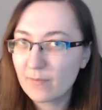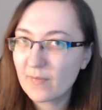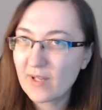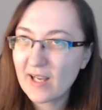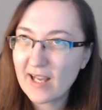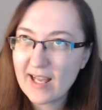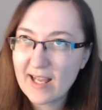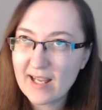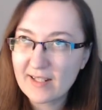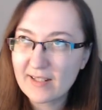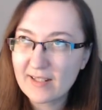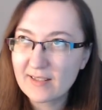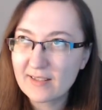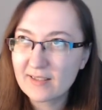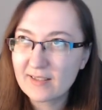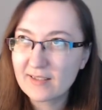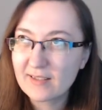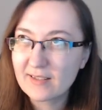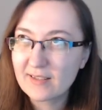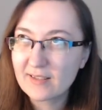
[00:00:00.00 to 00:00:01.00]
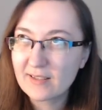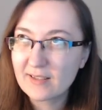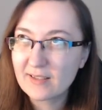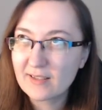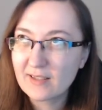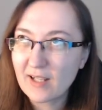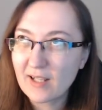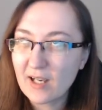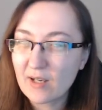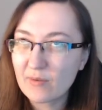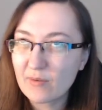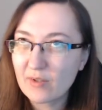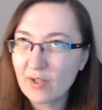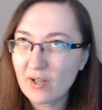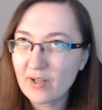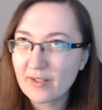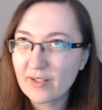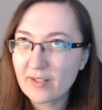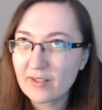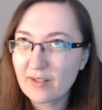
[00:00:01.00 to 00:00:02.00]
how
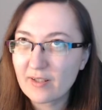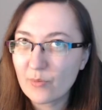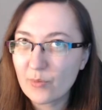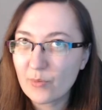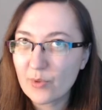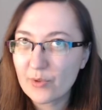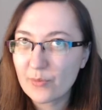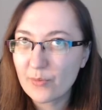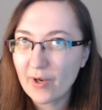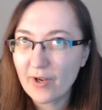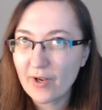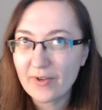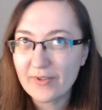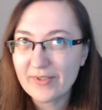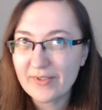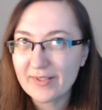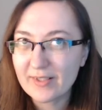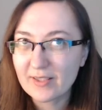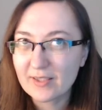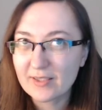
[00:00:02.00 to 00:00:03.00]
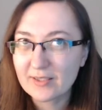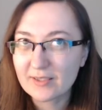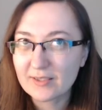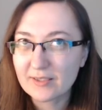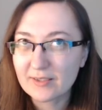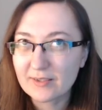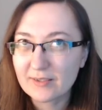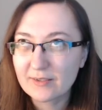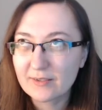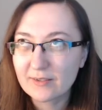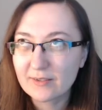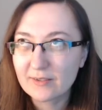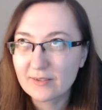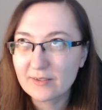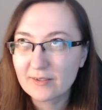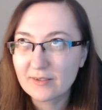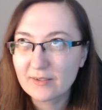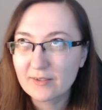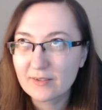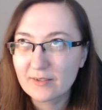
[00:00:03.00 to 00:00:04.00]
long ago it was? Like,
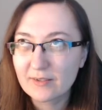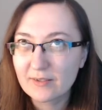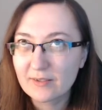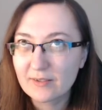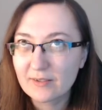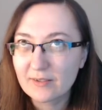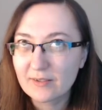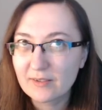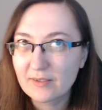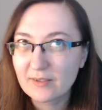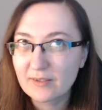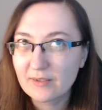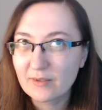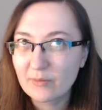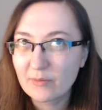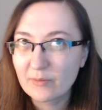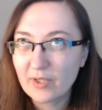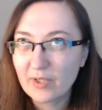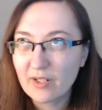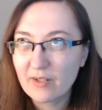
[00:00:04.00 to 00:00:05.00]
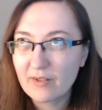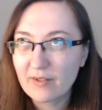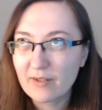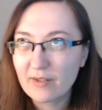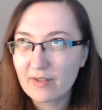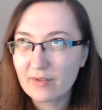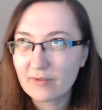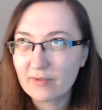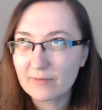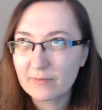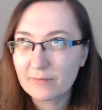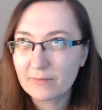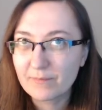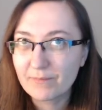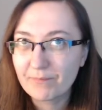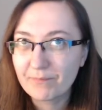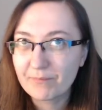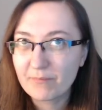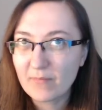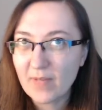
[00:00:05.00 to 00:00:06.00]
we don't know.
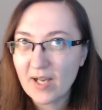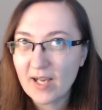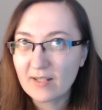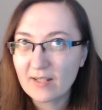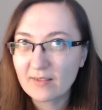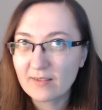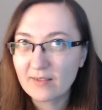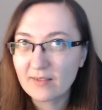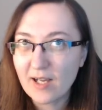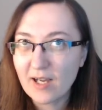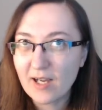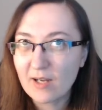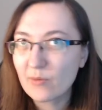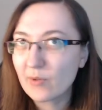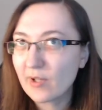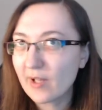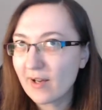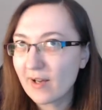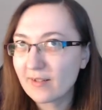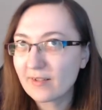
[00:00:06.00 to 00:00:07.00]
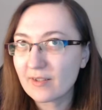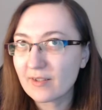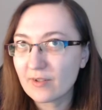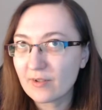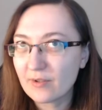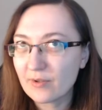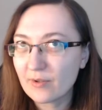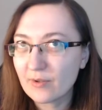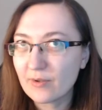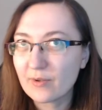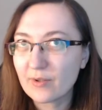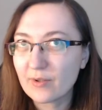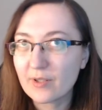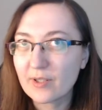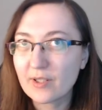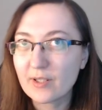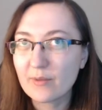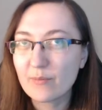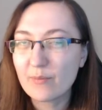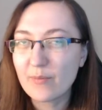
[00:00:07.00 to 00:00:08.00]
How long it took
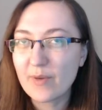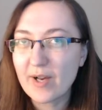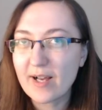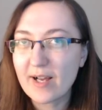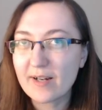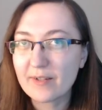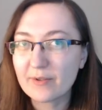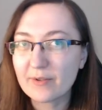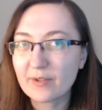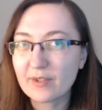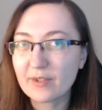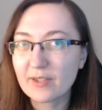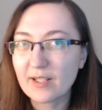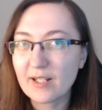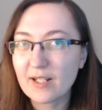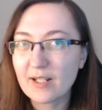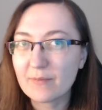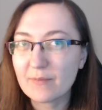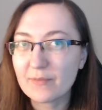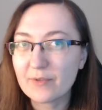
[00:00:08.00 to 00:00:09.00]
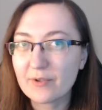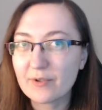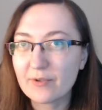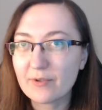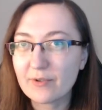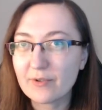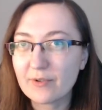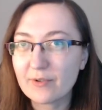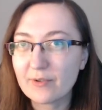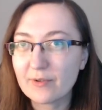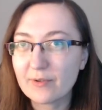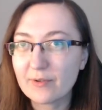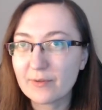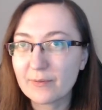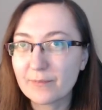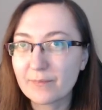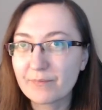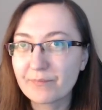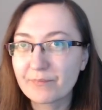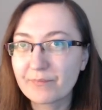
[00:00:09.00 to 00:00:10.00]
Bear to climb to the
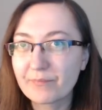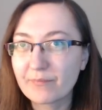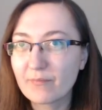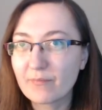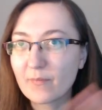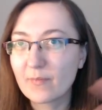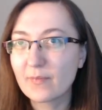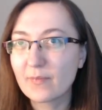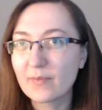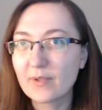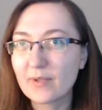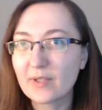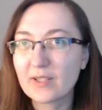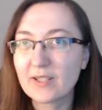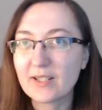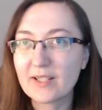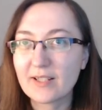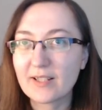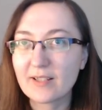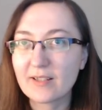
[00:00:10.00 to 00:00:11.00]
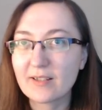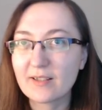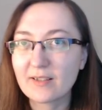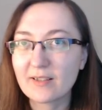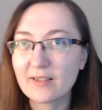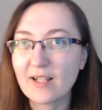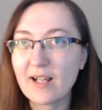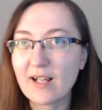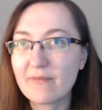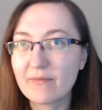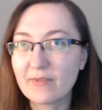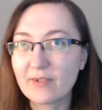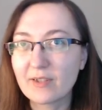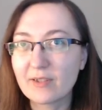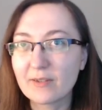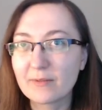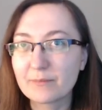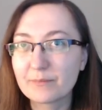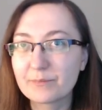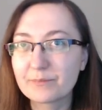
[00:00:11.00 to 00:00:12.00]
like level